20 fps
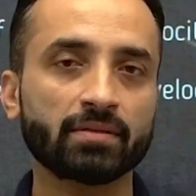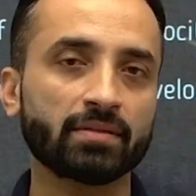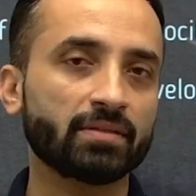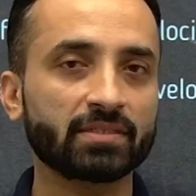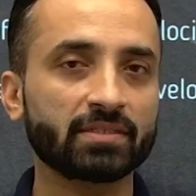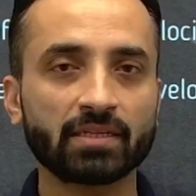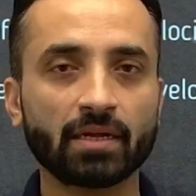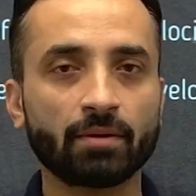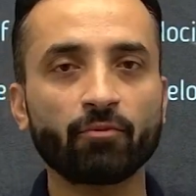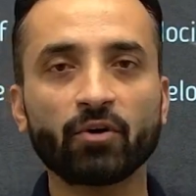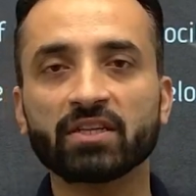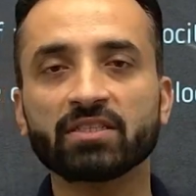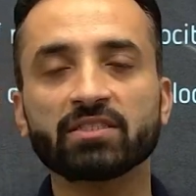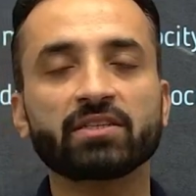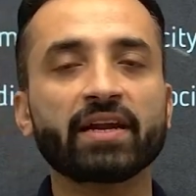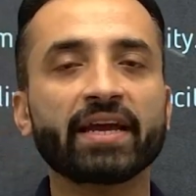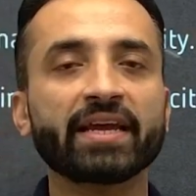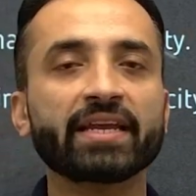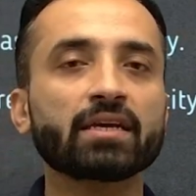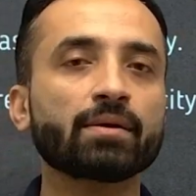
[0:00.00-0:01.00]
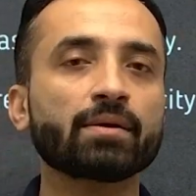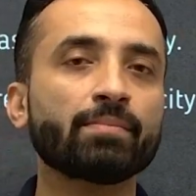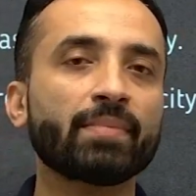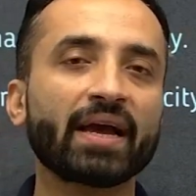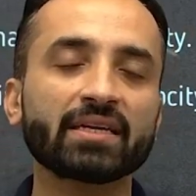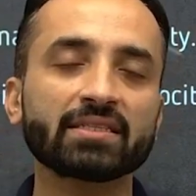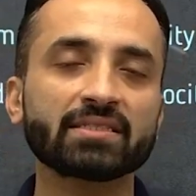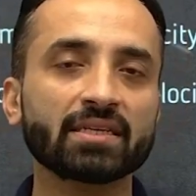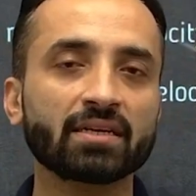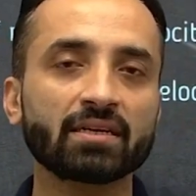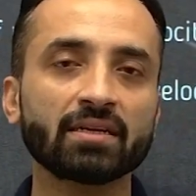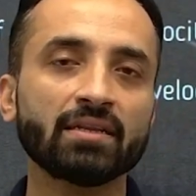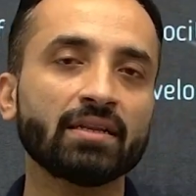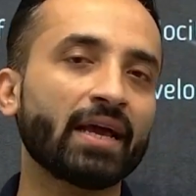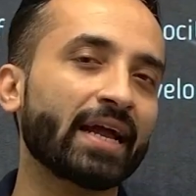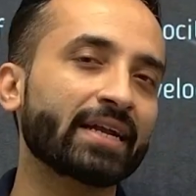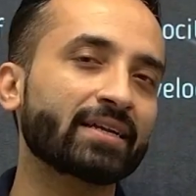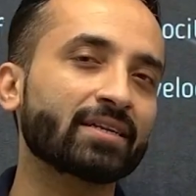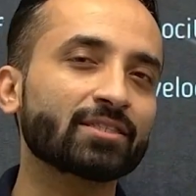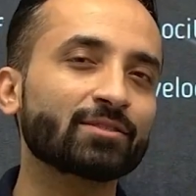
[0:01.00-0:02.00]
Someone's riding a bicycle
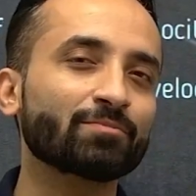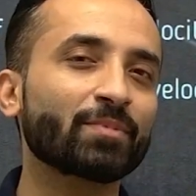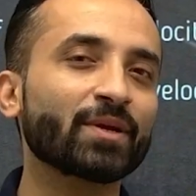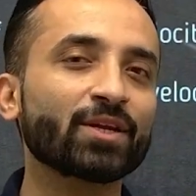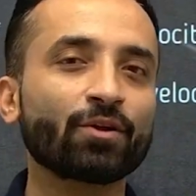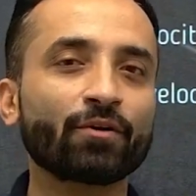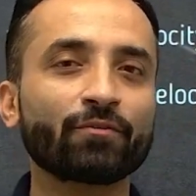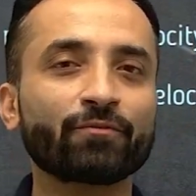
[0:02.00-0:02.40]
at a speed of